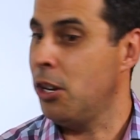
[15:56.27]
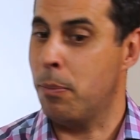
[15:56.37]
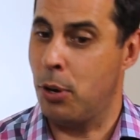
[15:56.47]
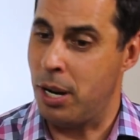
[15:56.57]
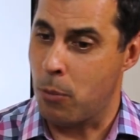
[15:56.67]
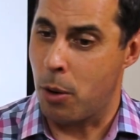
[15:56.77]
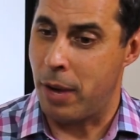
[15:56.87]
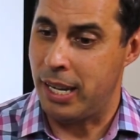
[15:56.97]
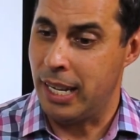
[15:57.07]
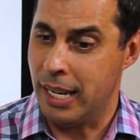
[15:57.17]
You're putting more
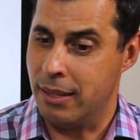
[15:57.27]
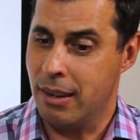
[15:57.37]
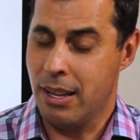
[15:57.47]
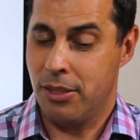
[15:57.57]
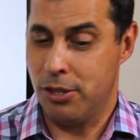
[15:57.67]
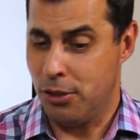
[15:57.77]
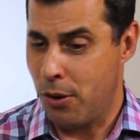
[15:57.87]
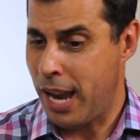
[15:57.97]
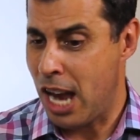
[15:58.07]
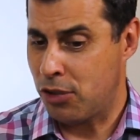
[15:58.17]
money in, there's
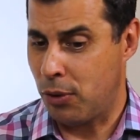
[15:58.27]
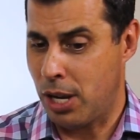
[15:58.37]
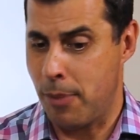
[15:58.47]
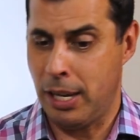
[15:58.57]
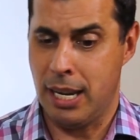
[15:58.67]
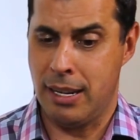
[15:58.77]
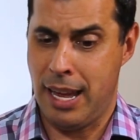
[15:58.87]
no cash flow coming in,